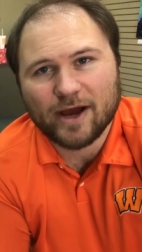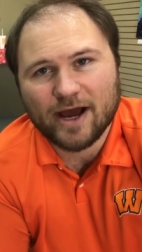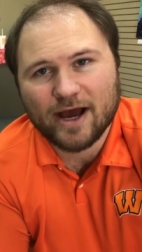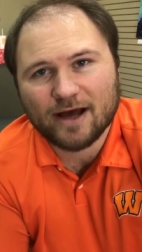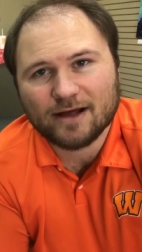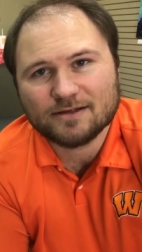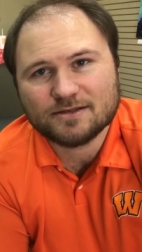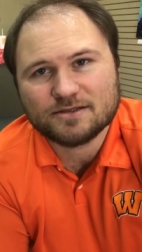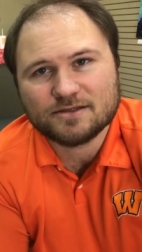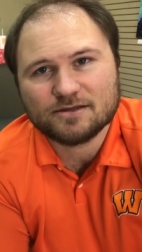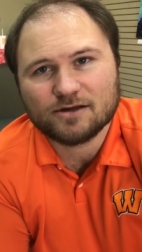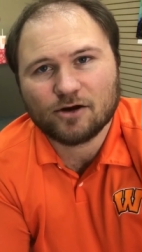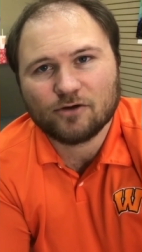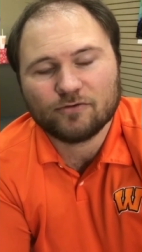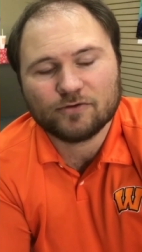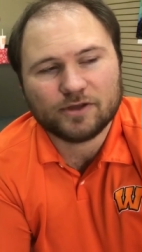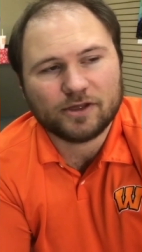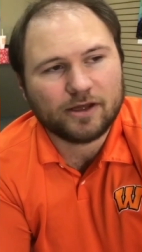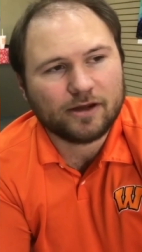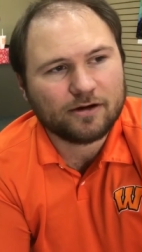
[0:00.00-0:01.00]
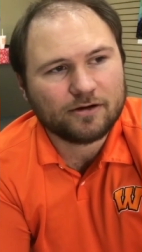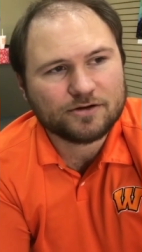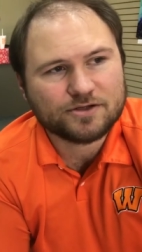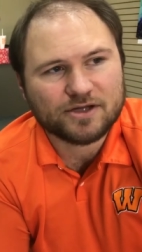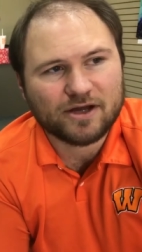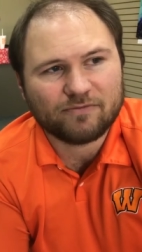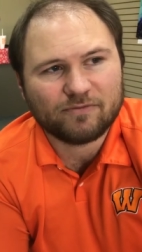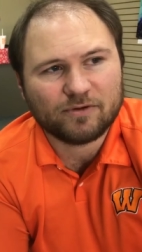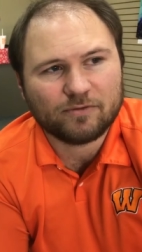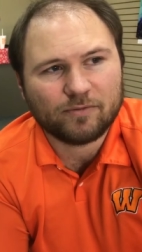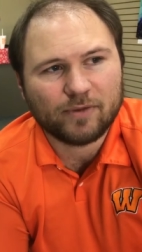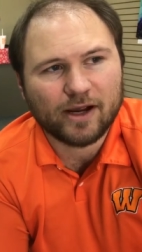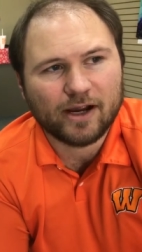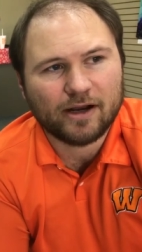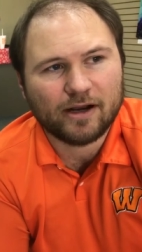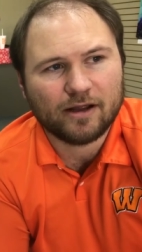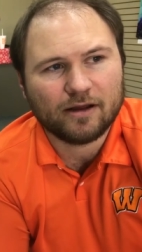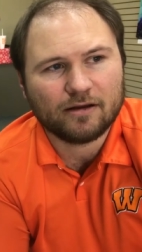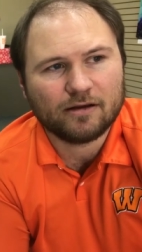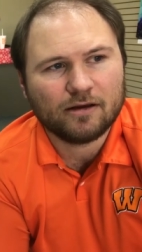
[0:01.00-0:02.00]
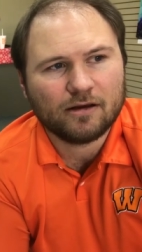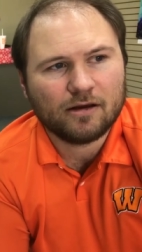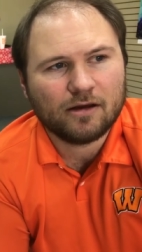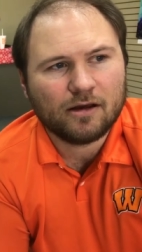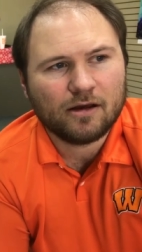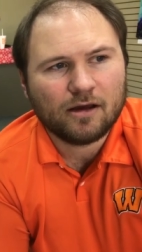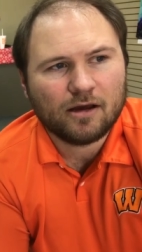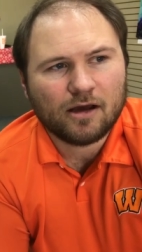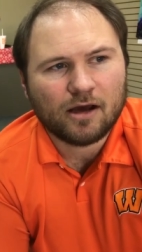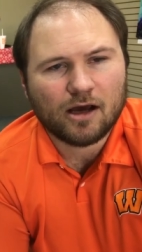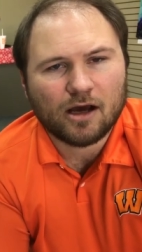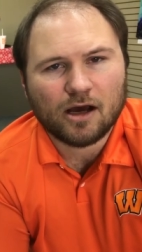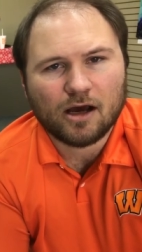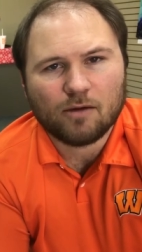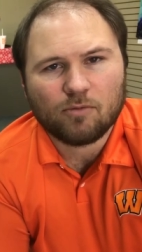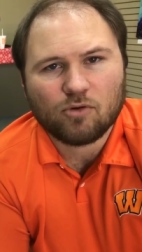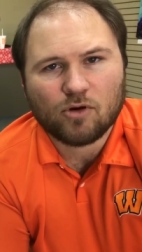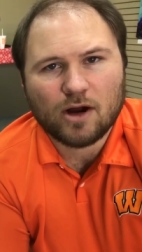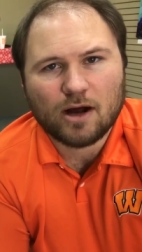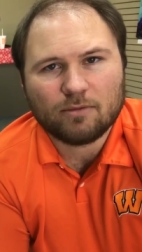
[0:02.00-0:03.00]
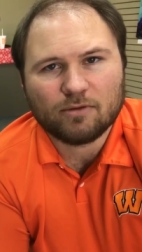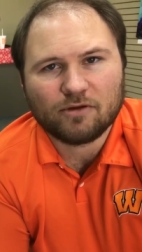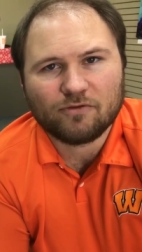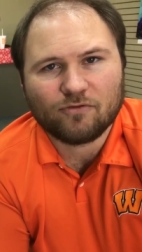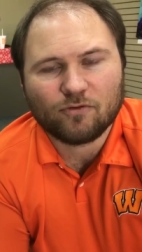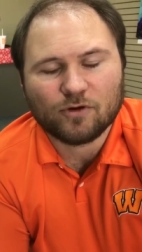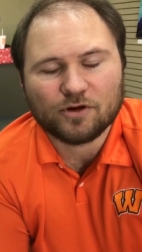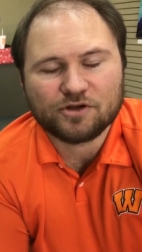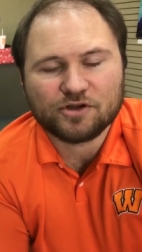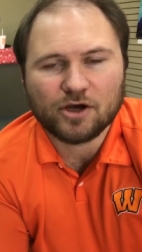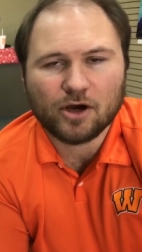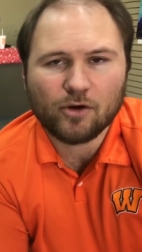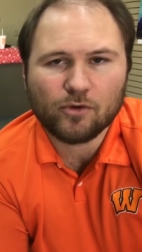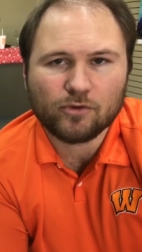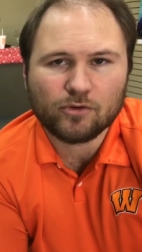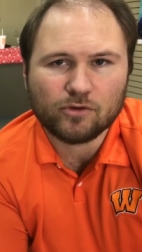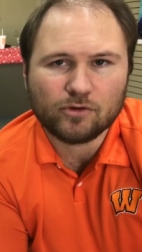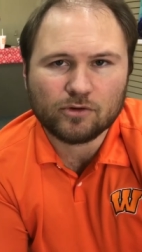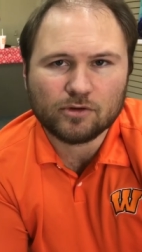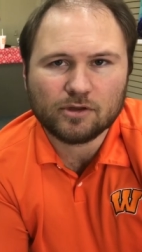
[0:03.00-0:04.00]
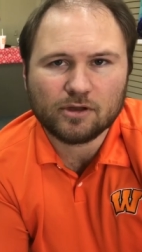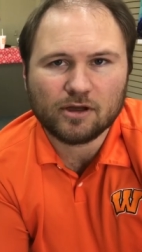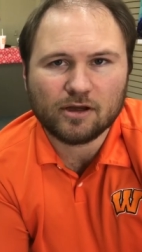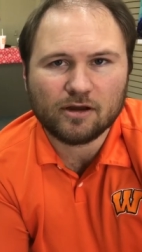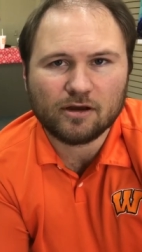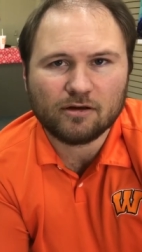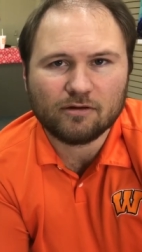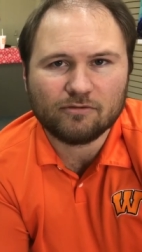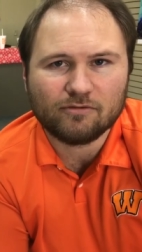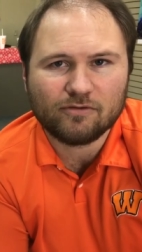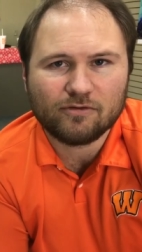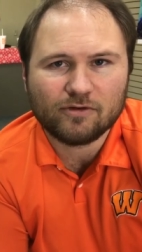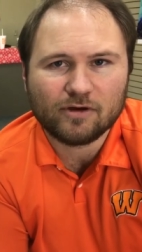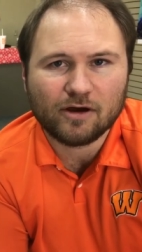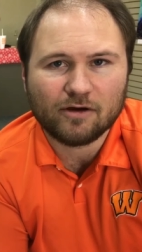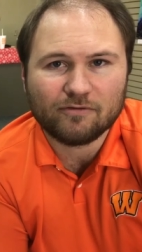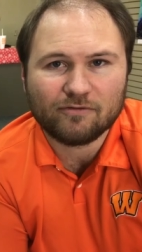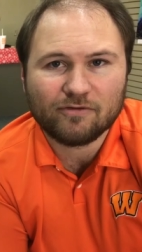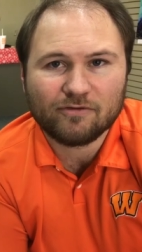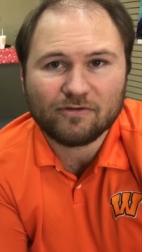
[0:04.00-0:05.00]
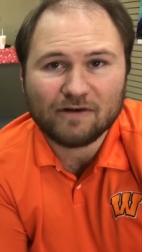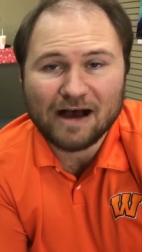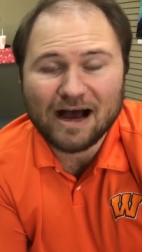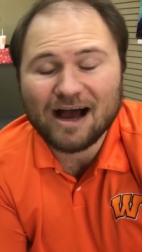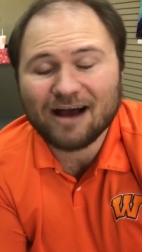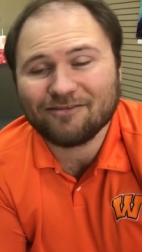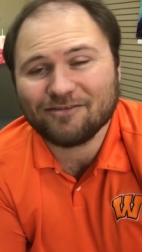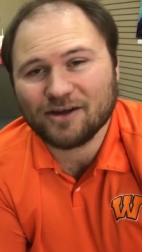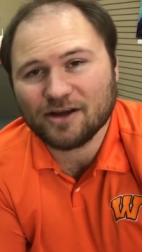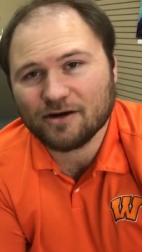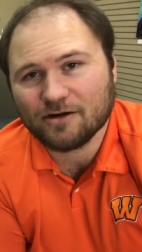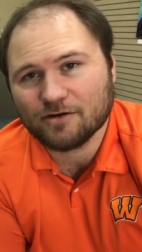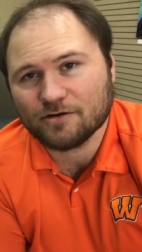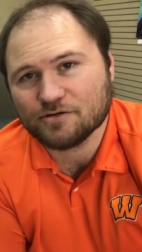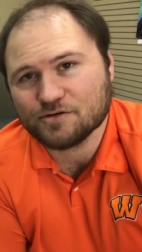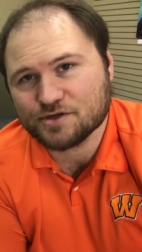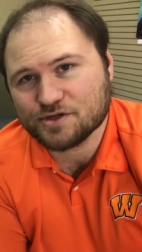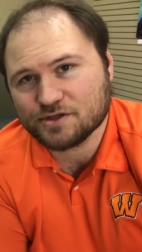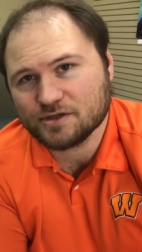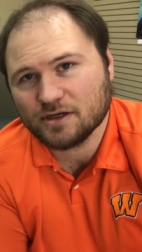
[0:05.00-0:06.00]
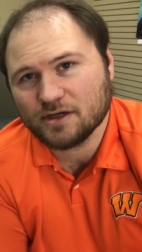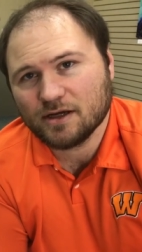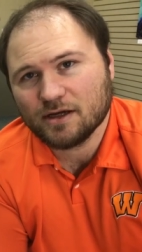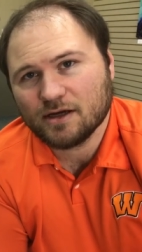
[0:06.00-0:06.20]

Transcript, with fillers: paths over the years. I've been painting probably for a total of 5 years,